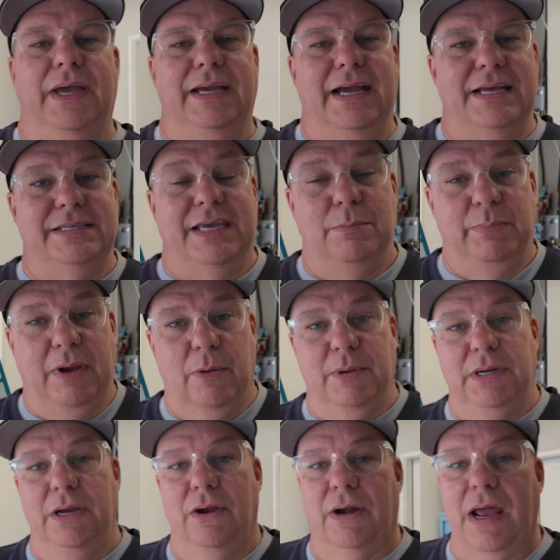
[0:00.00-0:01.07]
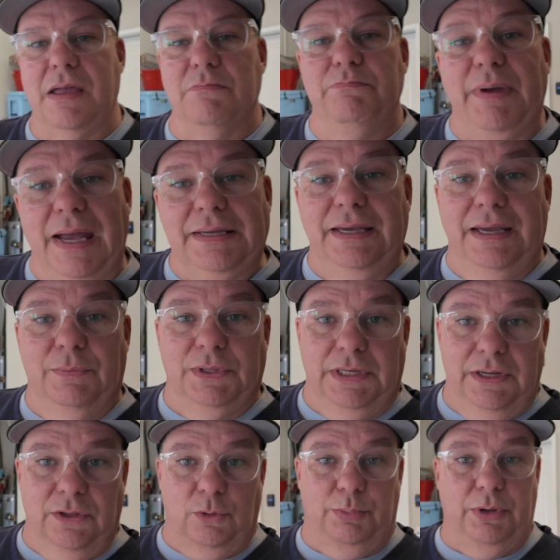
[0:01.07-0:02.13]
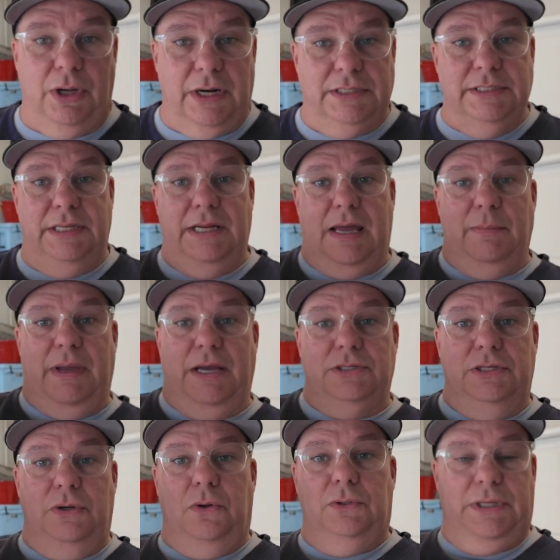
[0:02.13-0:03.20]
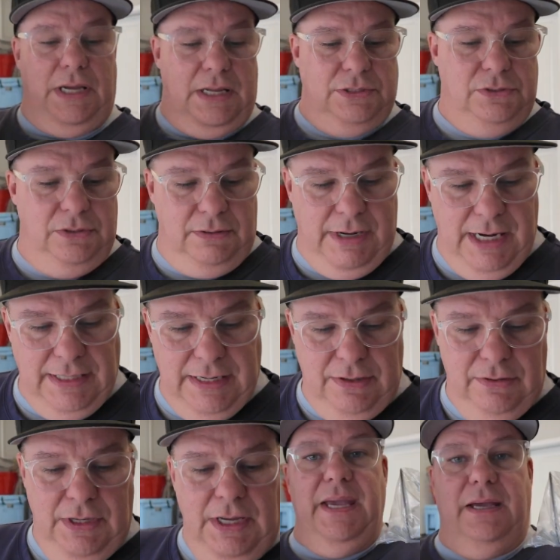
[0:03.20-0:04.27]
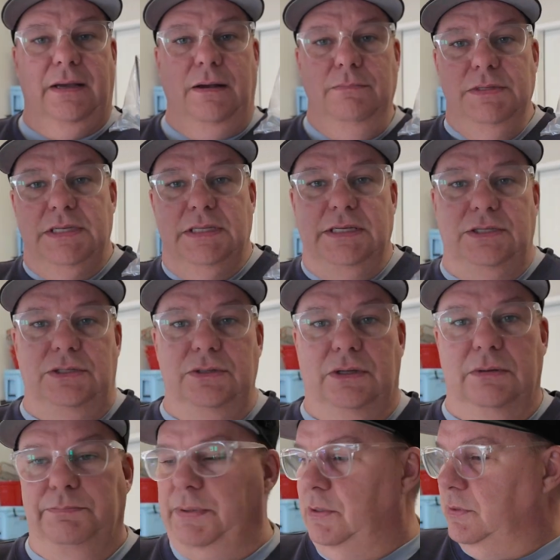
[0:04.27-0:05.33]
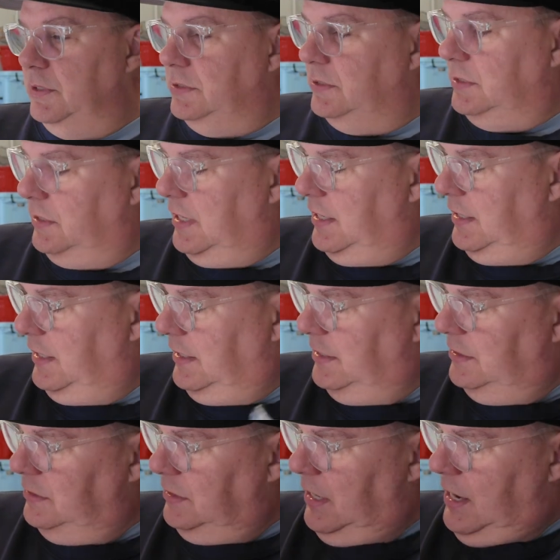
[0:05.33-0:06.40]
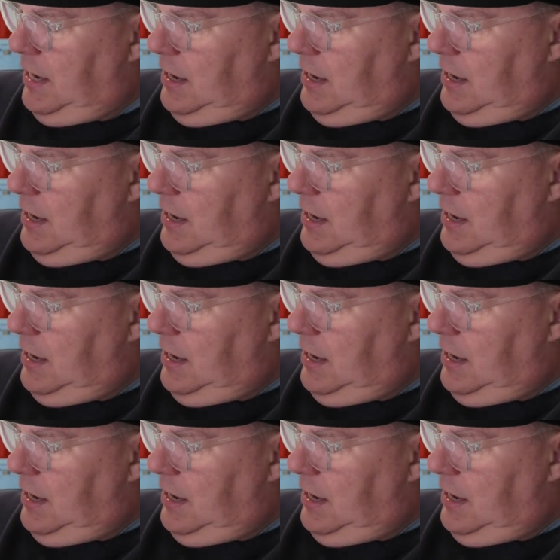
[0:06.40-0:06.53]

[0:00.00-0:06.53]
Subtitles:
hey guys, Ken Perryman here, and I am back again with another product, and I'm actually holding on to it right now. It comes in these two components, and it is